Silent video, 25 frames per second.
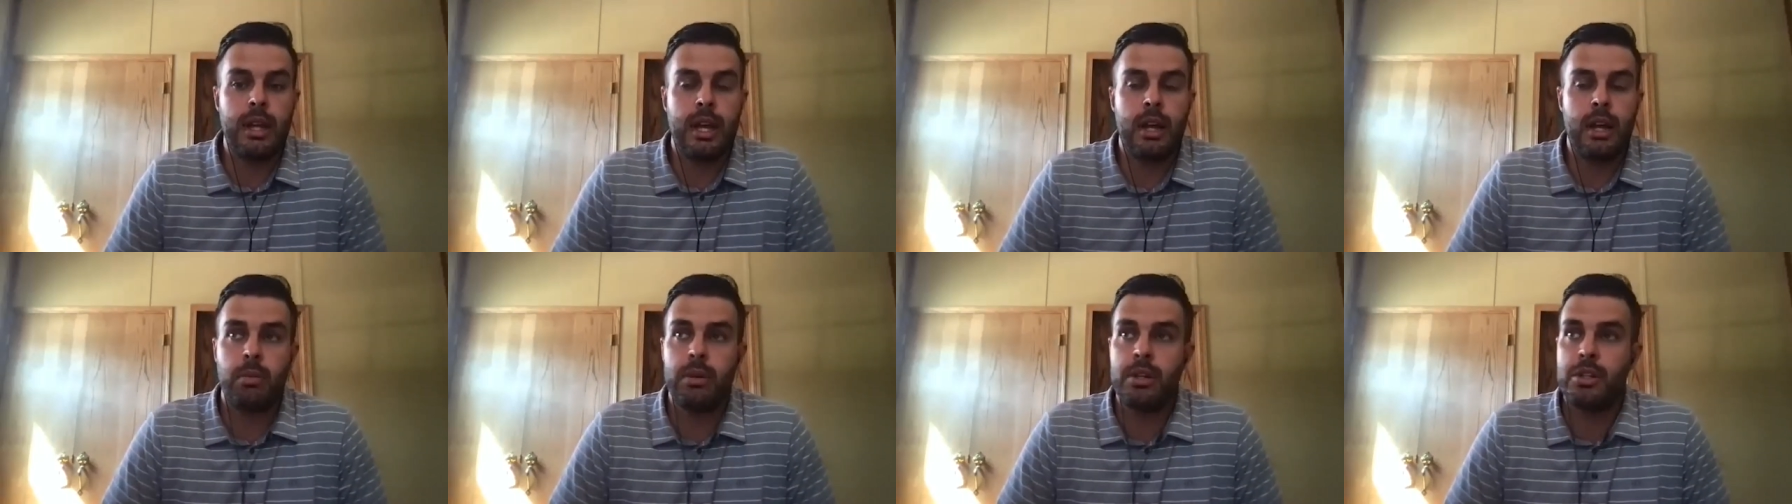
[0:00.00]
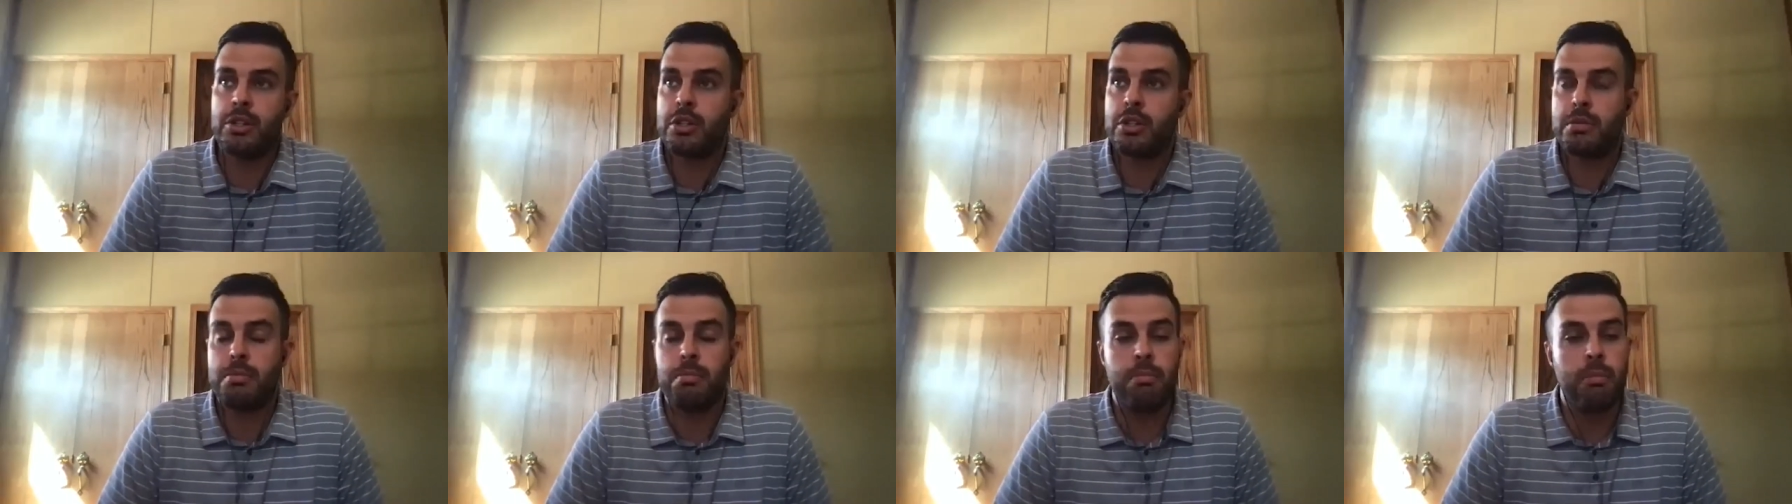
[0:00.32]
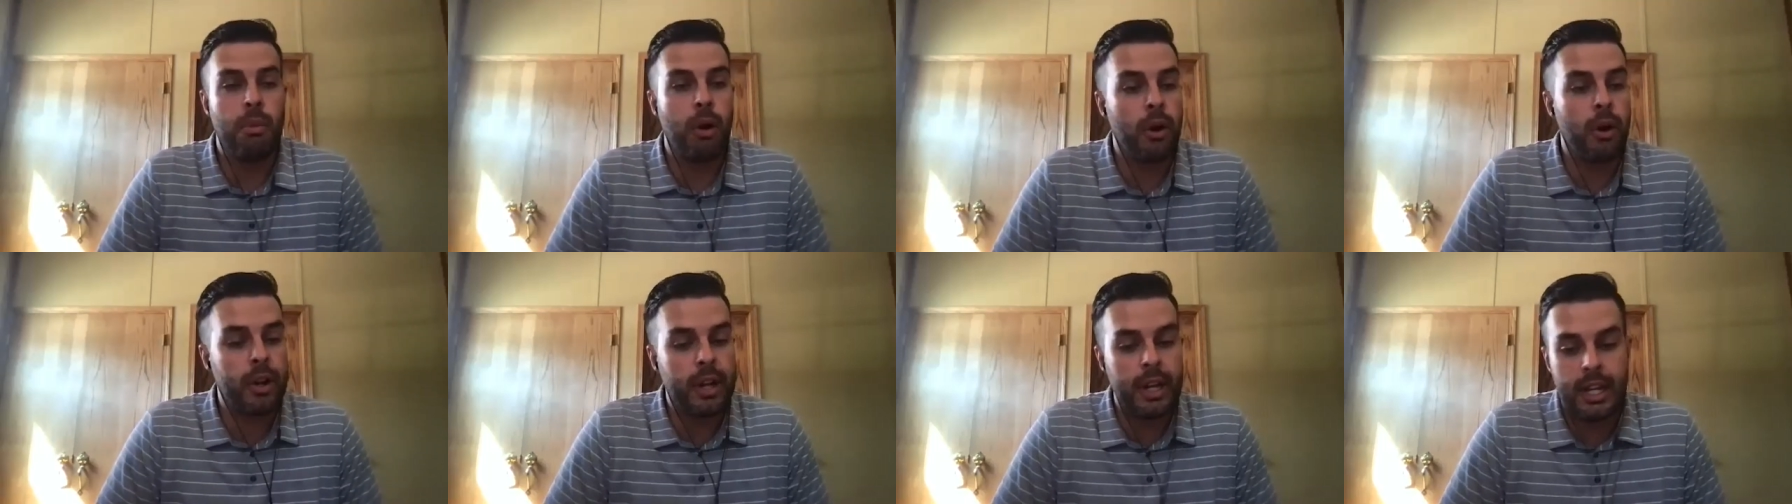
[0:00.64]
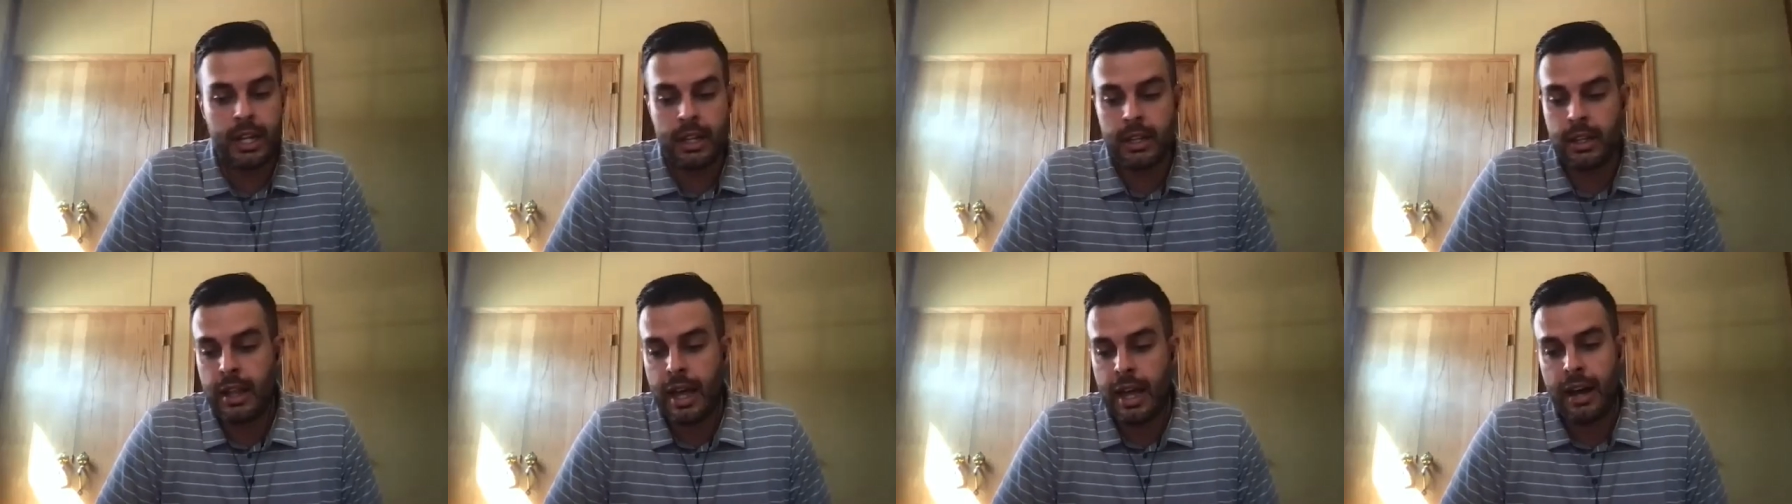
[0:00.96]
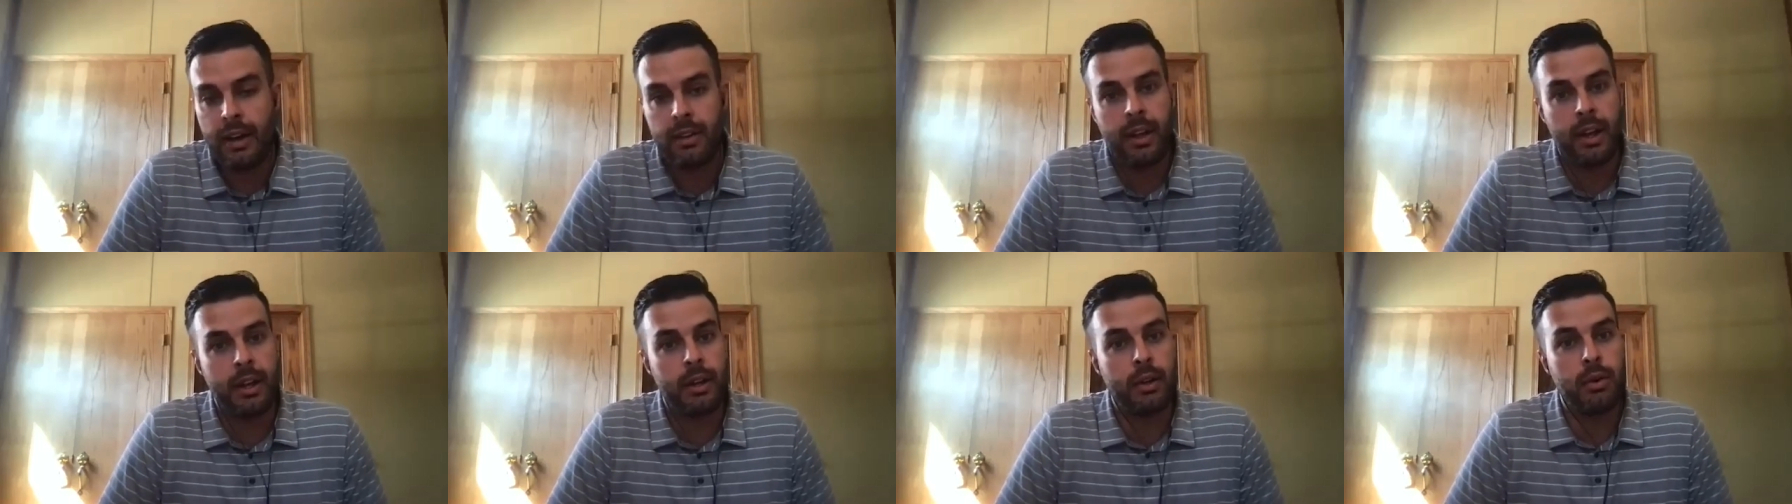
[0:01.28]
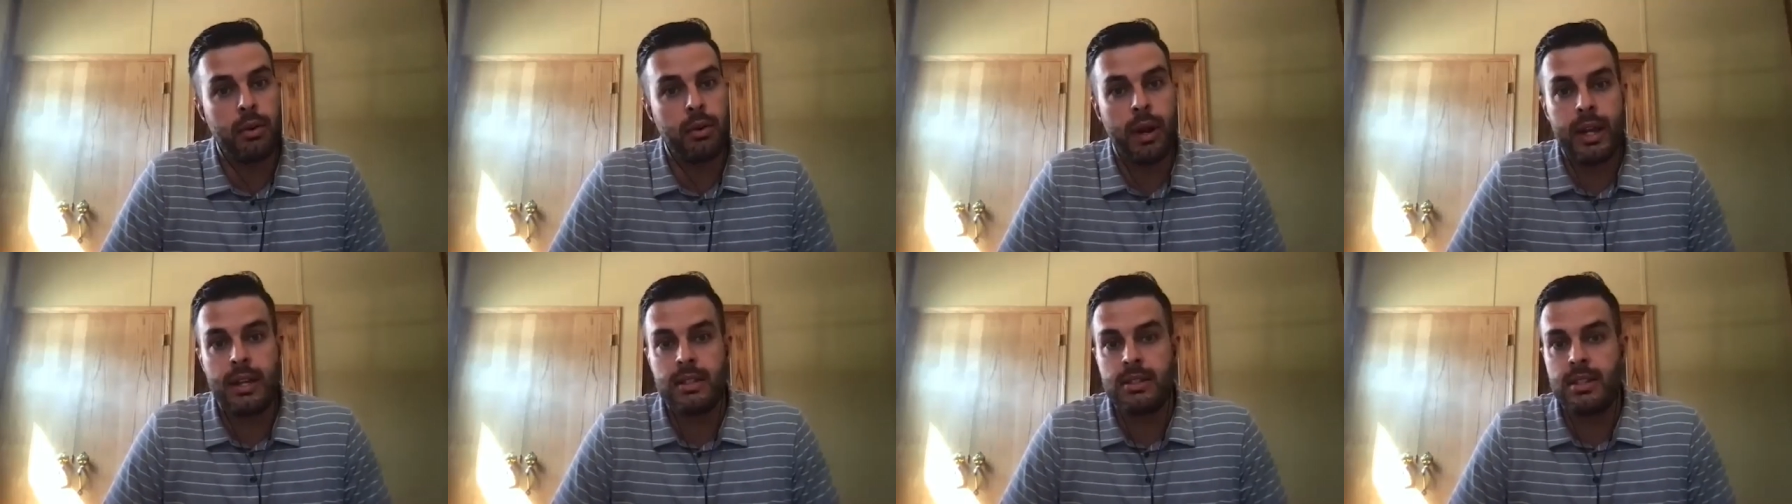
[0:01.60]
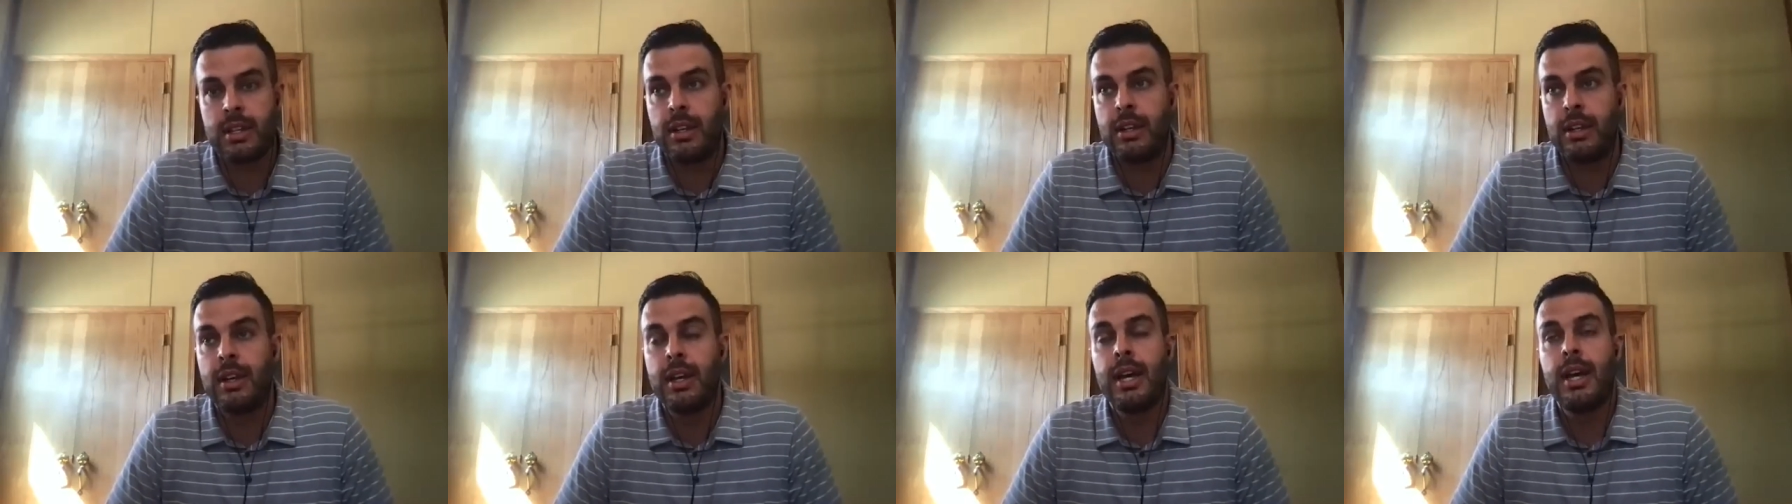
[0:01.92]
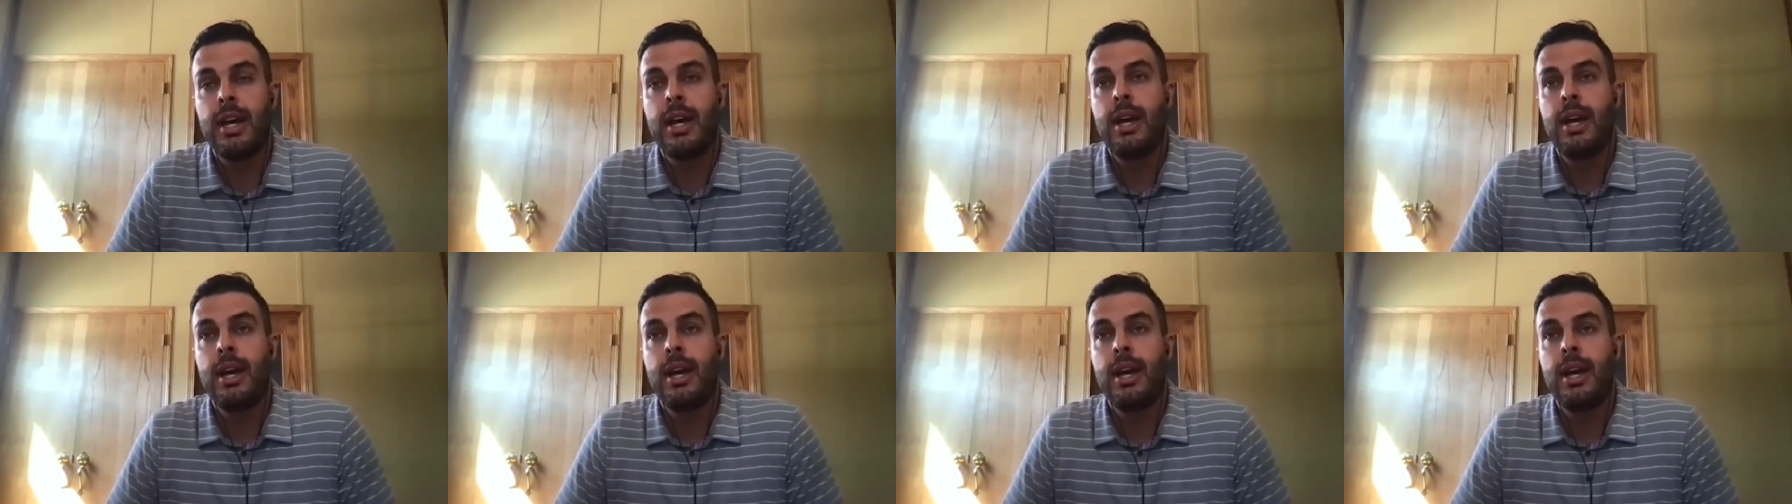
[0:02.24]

And we just marketed that like crazy.